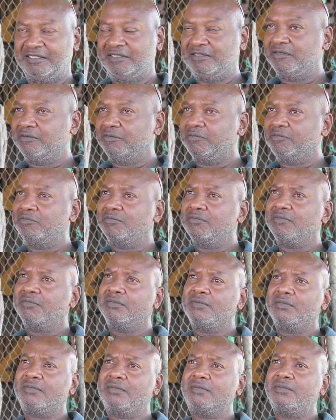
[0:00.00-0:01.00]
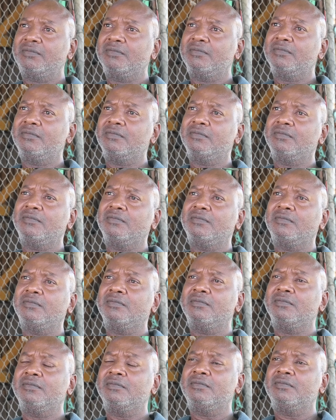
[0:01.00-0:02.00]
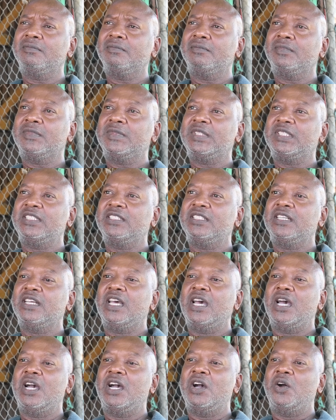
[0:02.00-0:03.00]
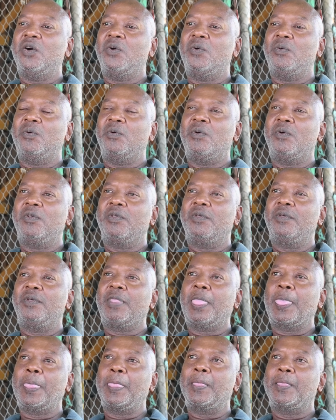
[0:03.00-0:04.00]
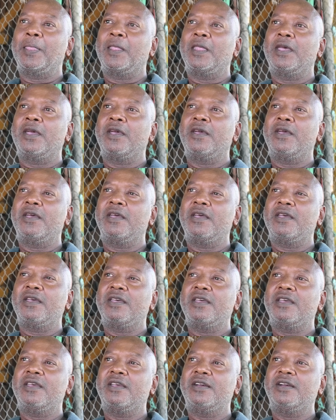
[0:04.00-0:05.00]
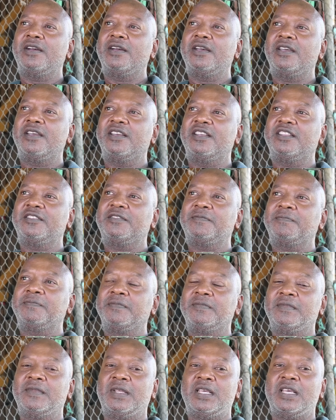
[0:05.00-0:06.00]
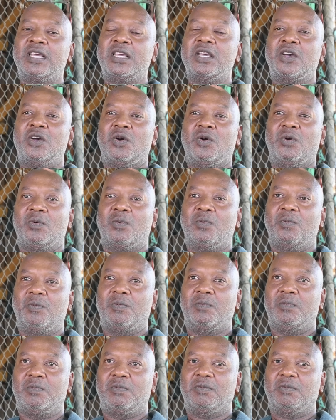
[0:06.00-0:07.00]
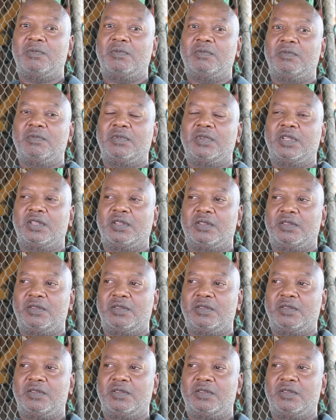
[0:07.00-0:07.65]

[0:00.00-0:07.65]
how well would the farm operations help in terms of your training?